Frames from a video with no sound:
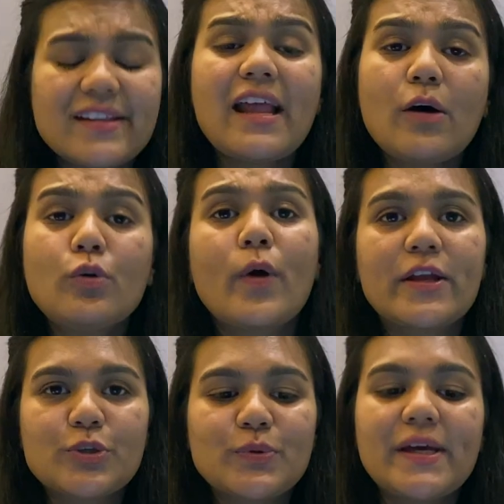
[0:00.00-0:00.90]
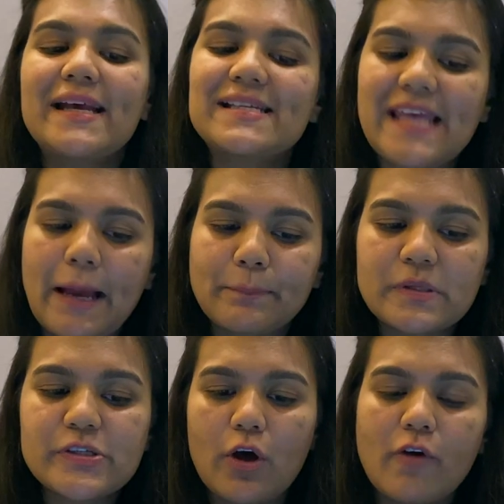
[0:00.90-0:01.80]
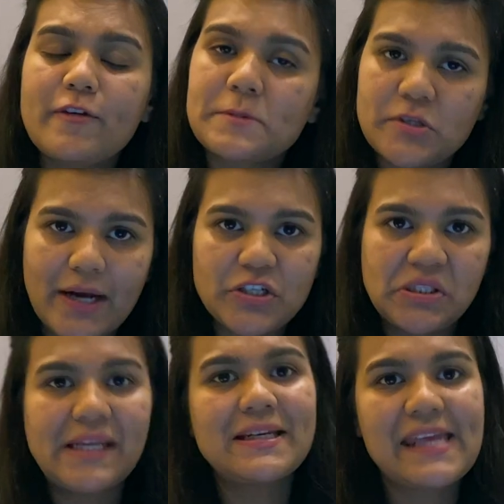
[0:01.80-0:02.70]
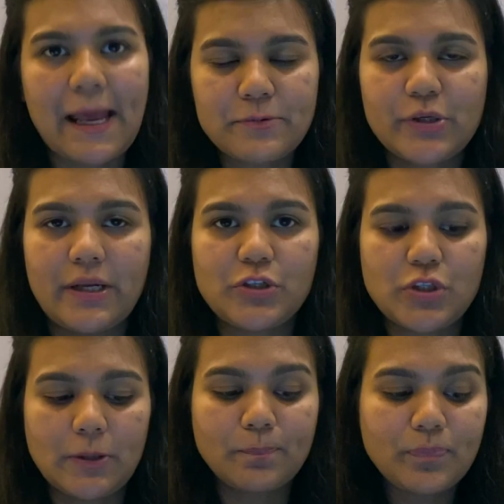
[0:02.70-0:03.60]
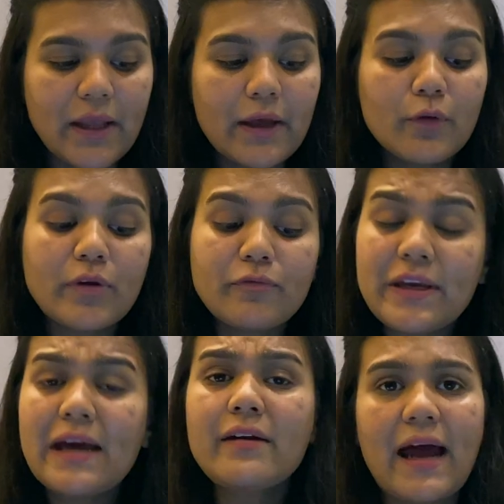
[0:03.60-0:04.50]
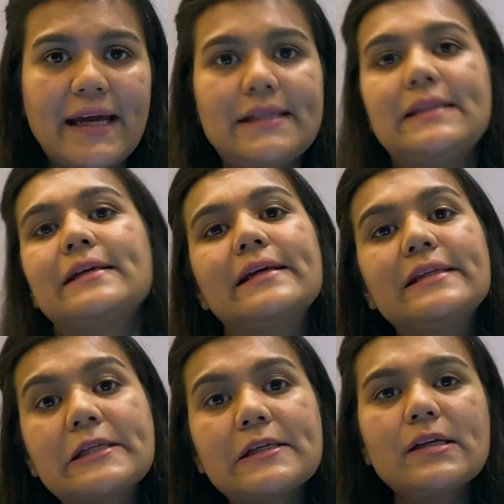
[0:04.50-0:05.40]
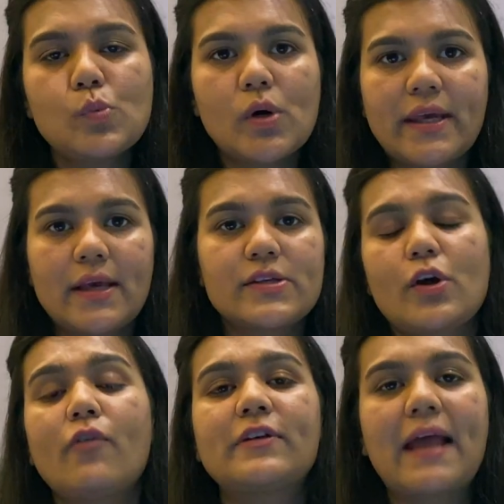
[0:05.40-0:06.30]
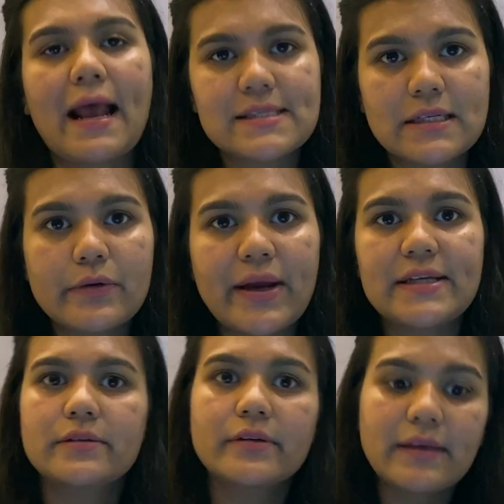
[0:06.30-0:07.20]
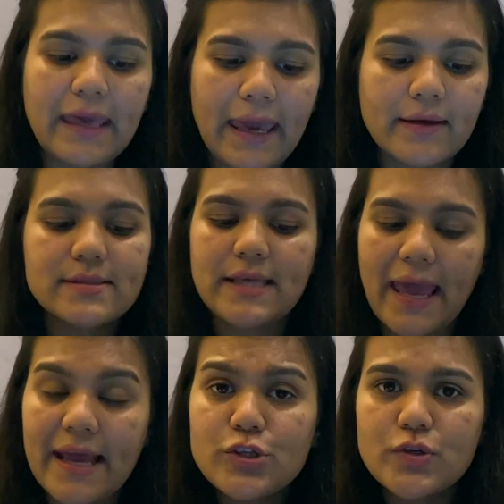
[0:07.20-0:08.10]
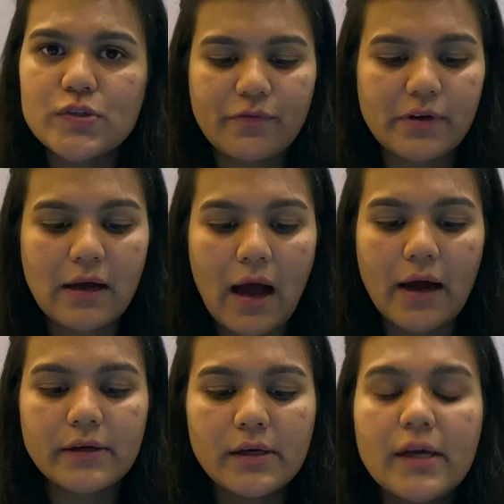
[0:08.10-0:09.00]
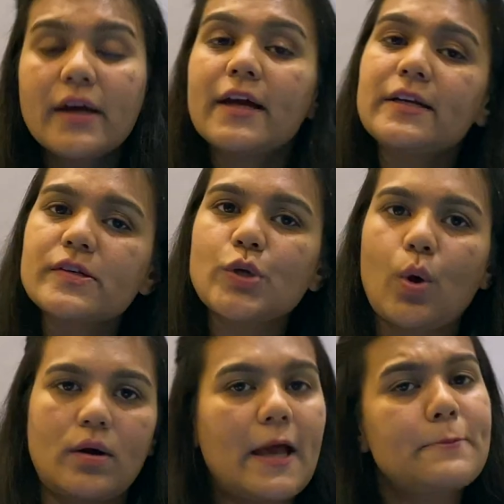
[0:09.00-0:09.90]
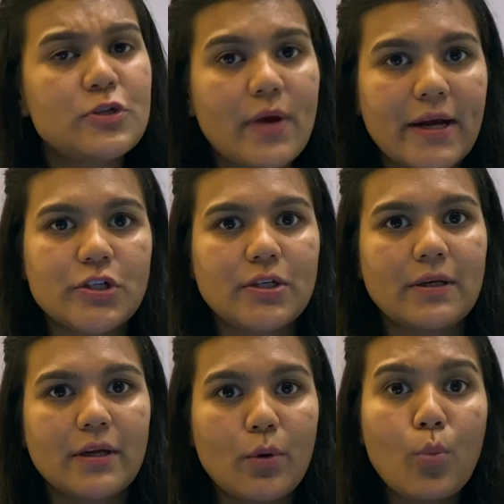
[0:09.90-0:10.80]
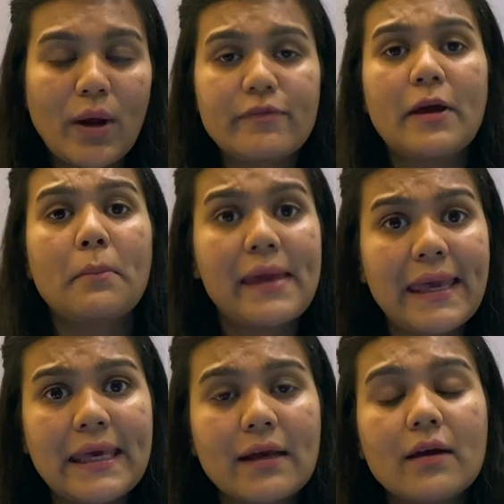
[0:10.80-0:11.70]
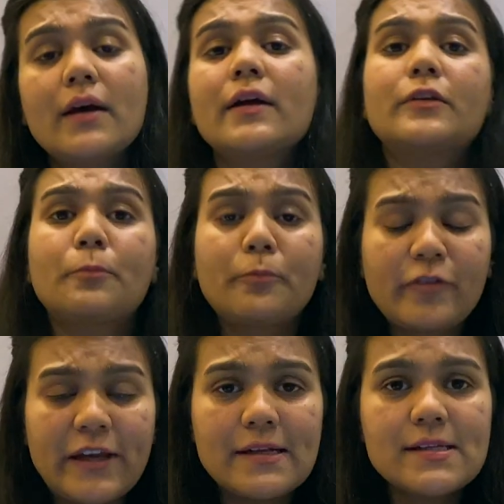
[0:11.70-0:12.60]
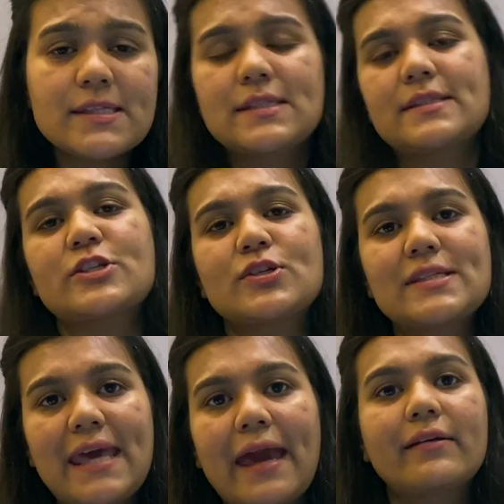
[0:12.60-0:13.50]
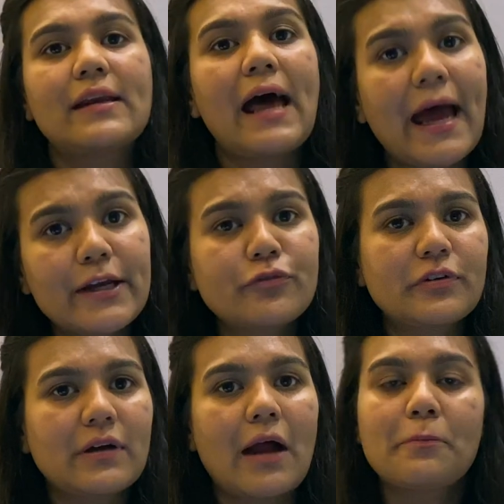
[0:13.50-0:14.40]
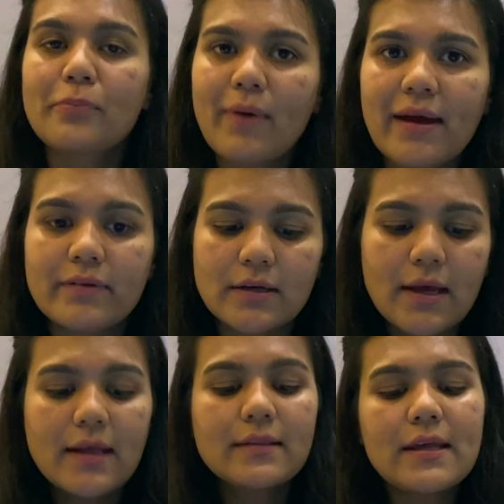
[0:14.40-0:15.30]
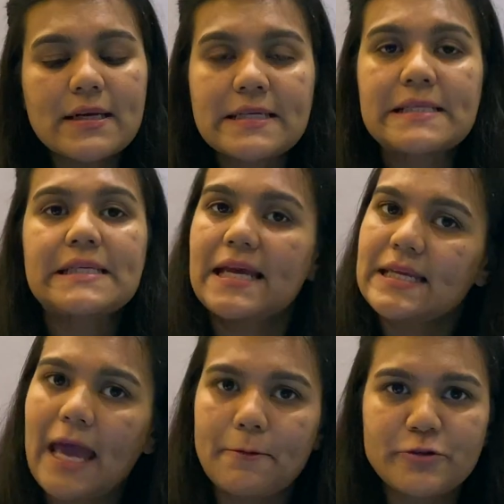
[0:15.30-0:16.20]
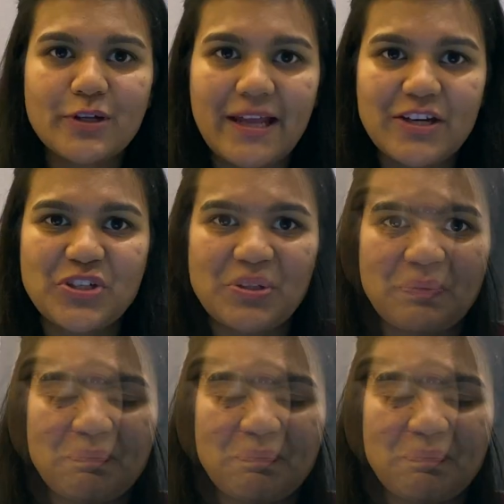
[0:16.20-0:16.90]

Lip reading: Now going to the examples of abstraction and encapsulation. When we are hiding the internal workings of an accelerator, gears, engines of a car, it is called abstraction. While we are making the fields such as gear and height of a car private, then it is encapsulation.